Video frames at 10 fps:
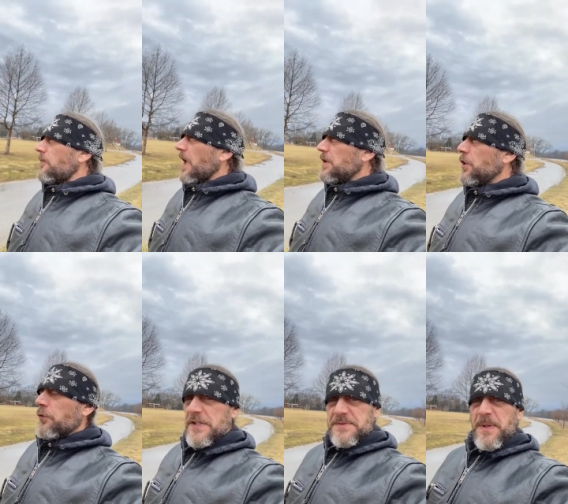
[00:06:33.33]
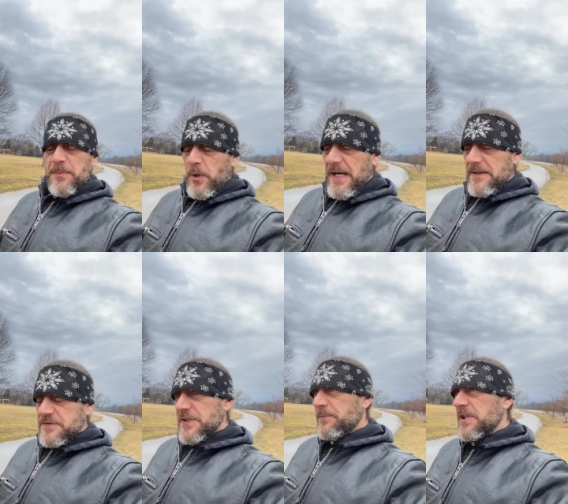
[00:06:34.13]
you know, these people have
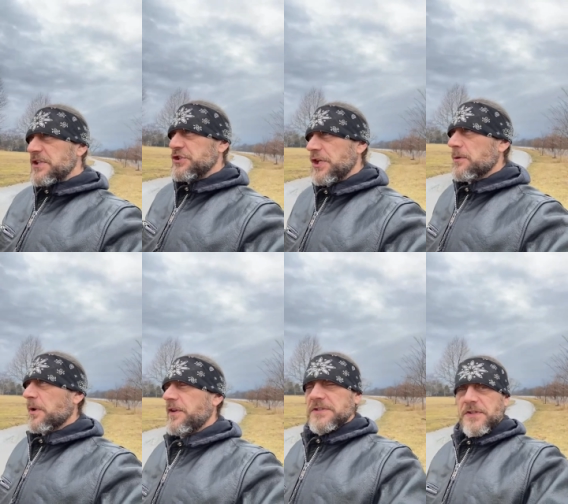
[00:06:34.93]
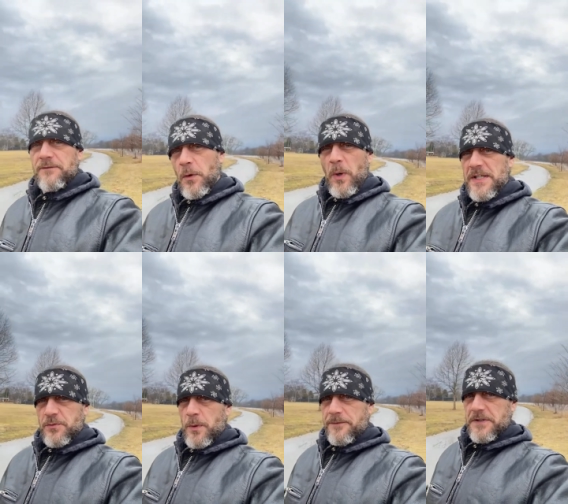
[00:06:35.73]
something to share with us of the ways
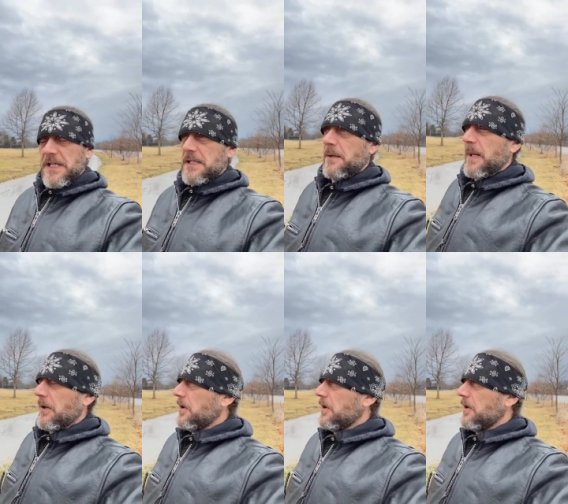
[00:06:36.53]
we're forgetting about.